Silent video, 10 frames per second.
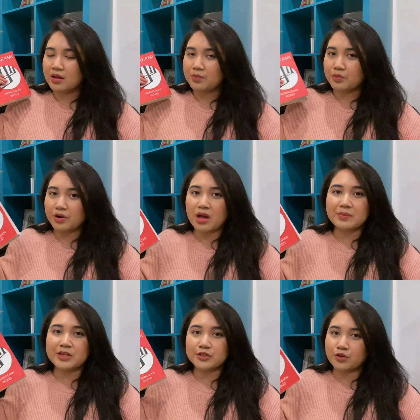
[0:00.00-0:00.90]

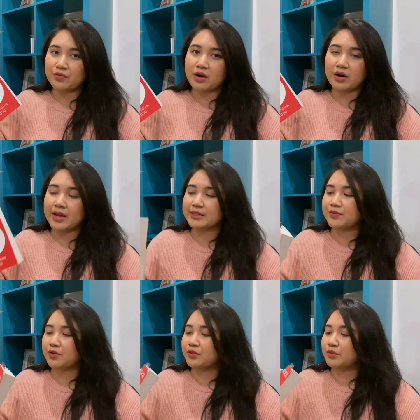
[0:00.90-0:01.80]
Murakami, so far as
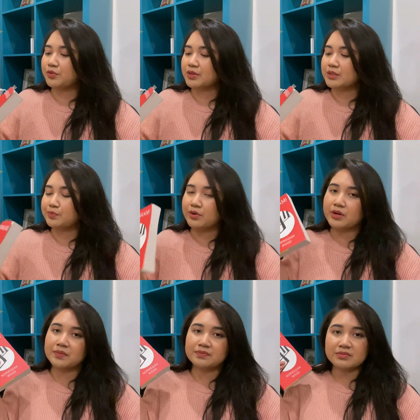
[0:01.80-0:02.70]
I've gotten through this
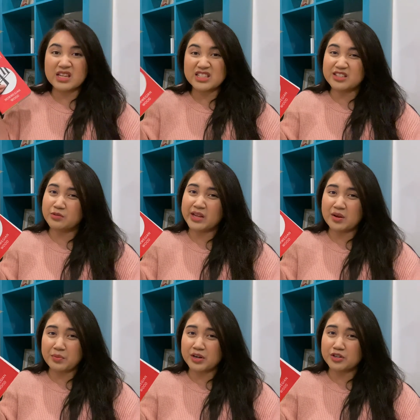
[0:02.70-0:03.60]
book, is doing
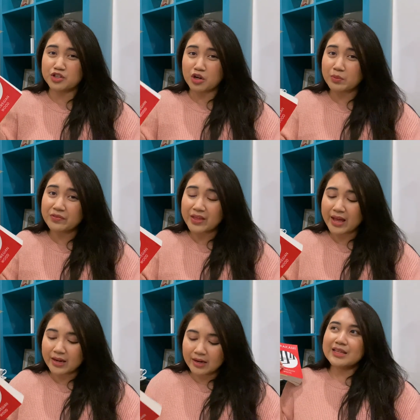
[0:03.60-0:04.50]
a pretty good job of
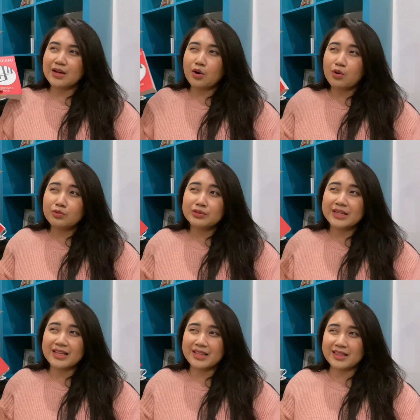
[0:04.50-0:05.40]
that. The
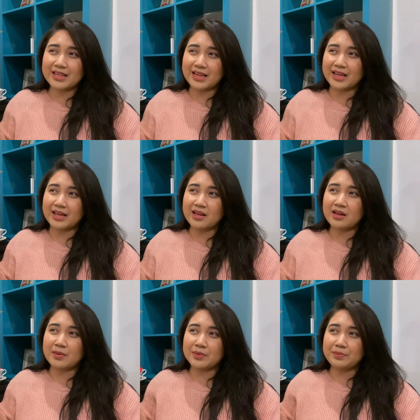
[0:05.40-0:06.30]
only thing
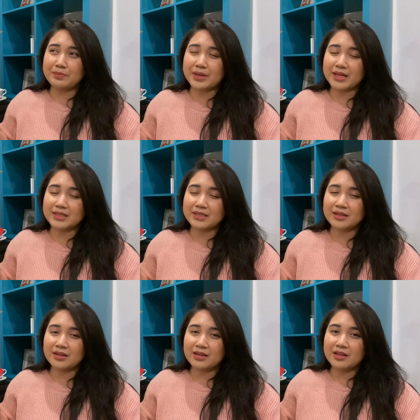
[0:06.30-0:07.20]
I'm a bit
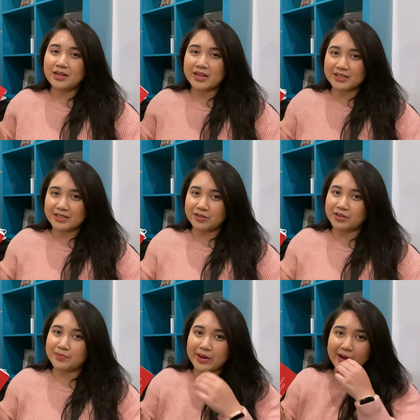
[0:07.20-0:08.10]

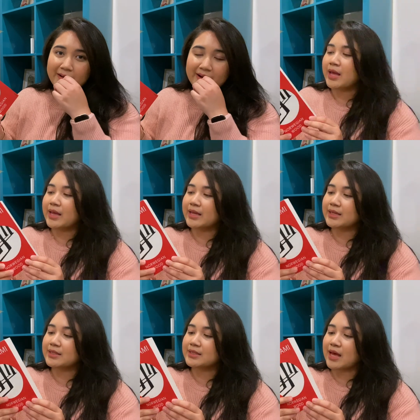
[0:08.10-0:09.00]
concerned about
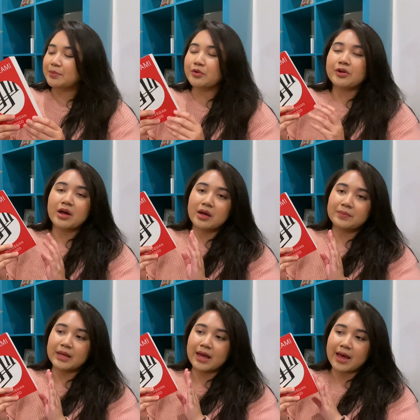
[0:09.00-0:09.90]
is that
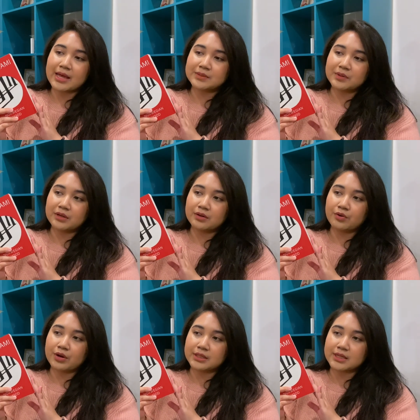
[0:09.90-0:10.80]
Murakami has been
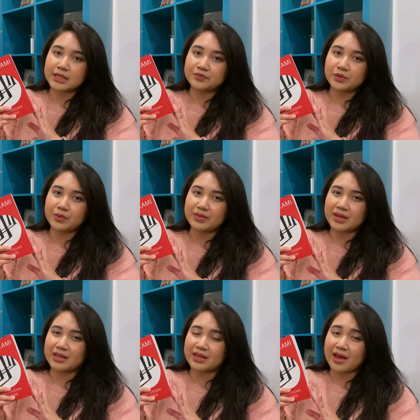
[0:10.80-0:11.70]
criticized for the way
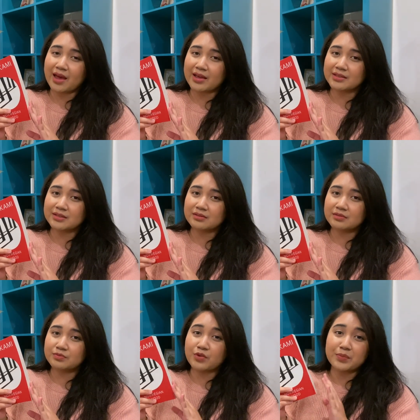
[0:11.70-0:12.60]
that he
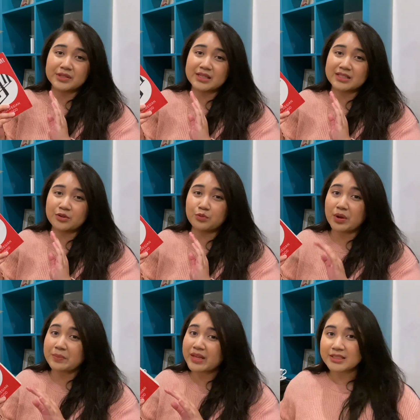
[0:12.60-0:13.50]
has represented
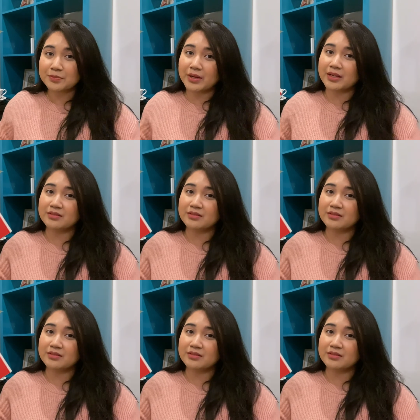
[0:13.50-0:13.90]
women, but